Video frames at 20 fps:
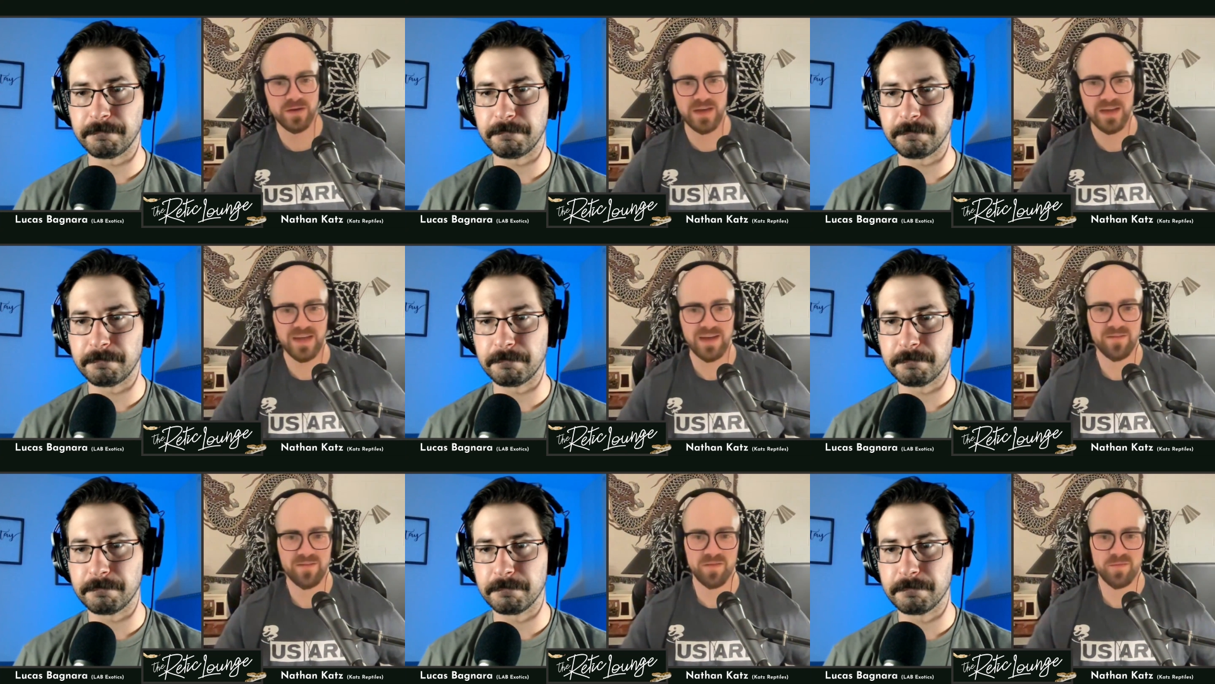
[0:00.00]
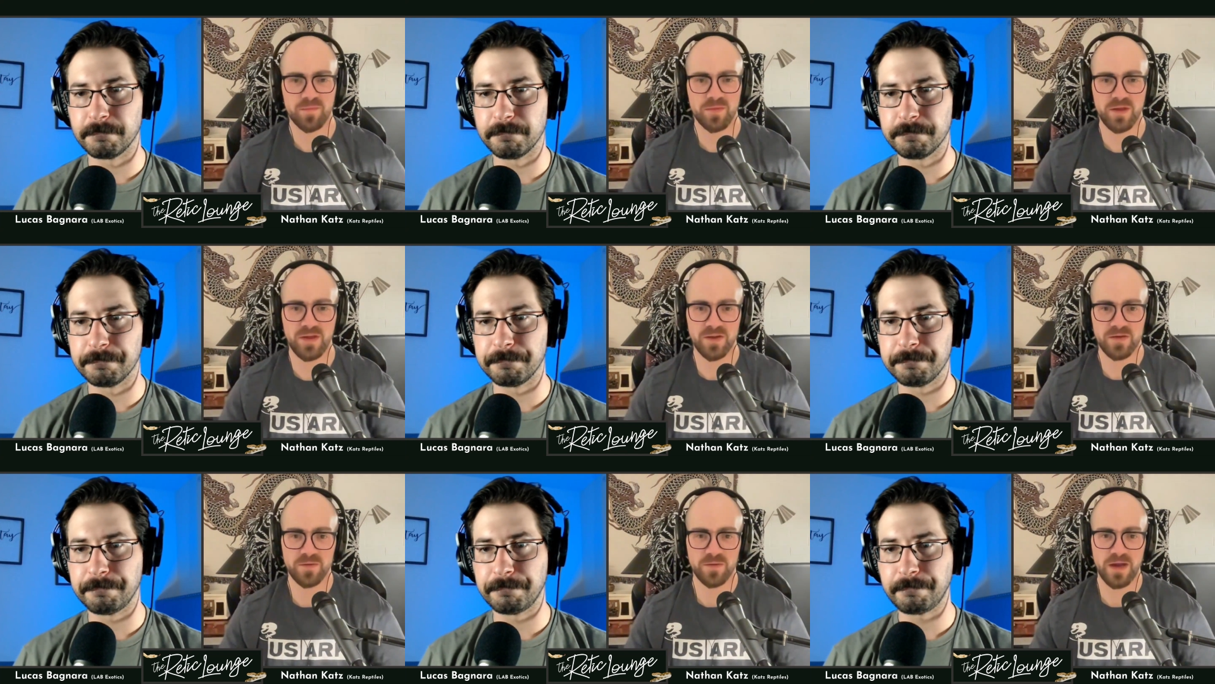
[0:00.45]
Speaker 1: I haven't
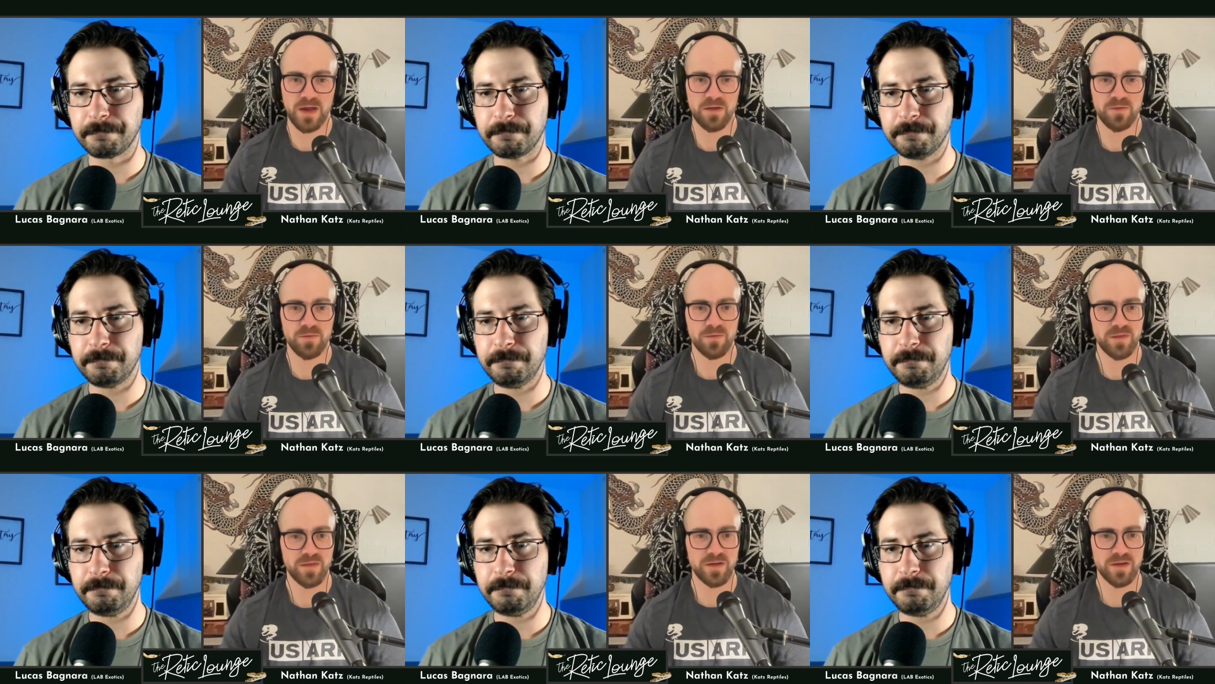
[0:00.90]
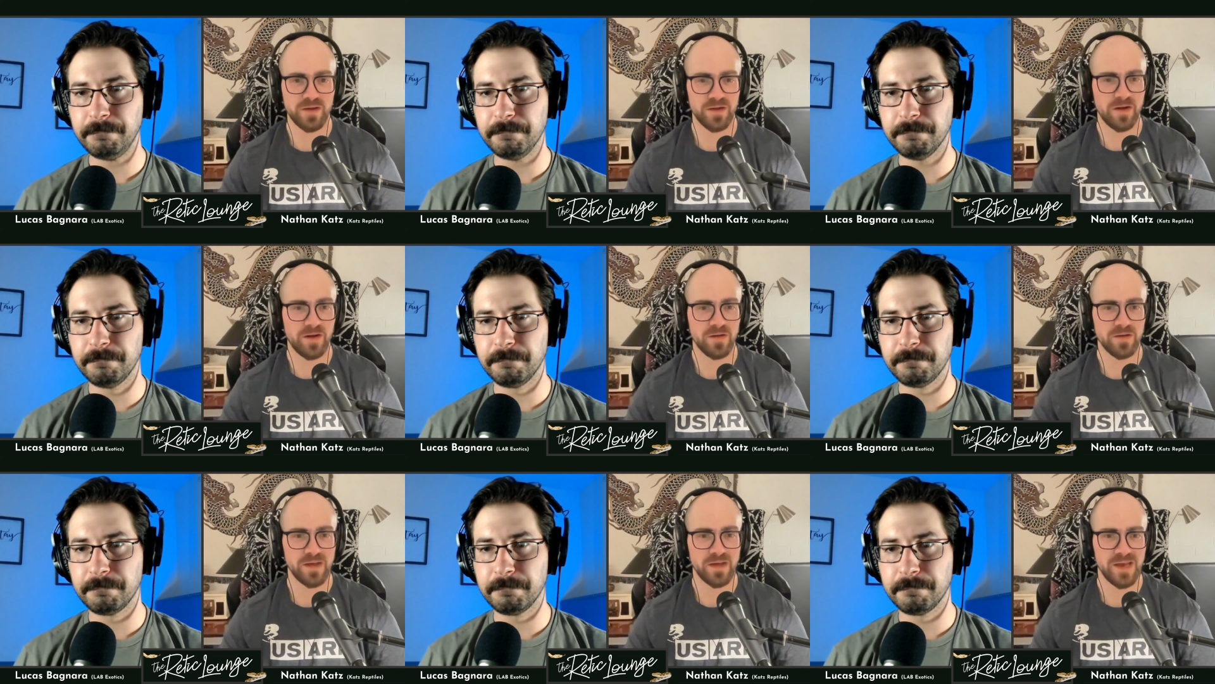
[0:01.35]
played around with it at
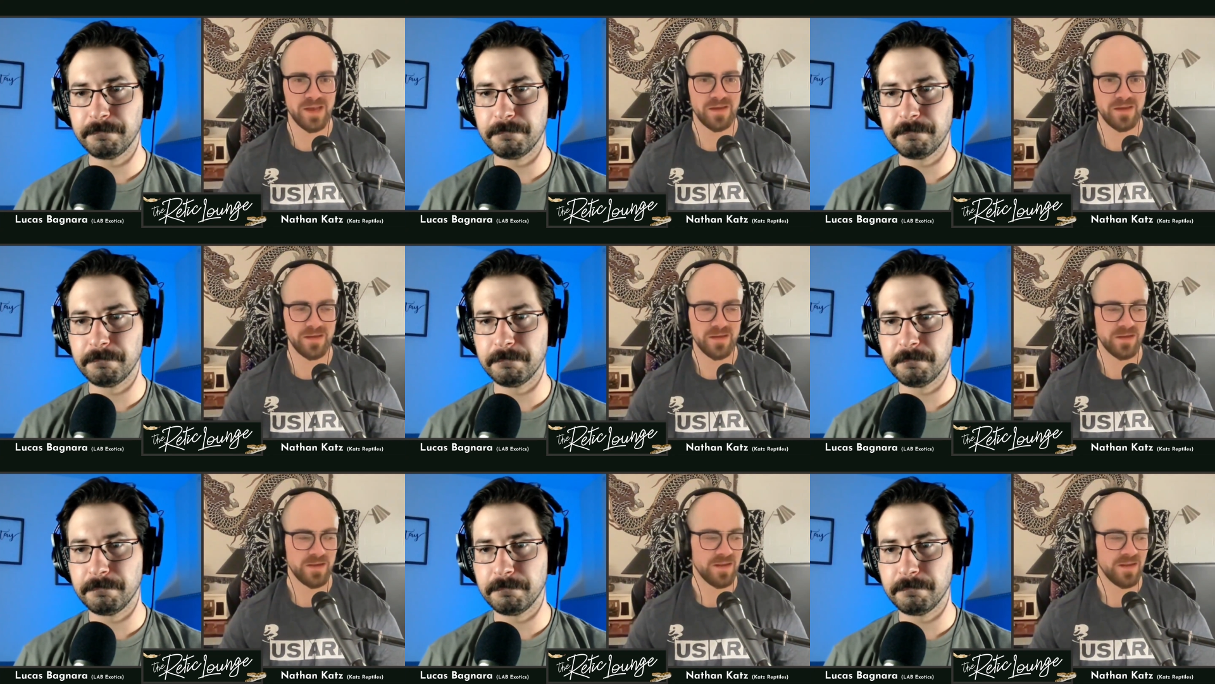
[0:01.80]
all yet.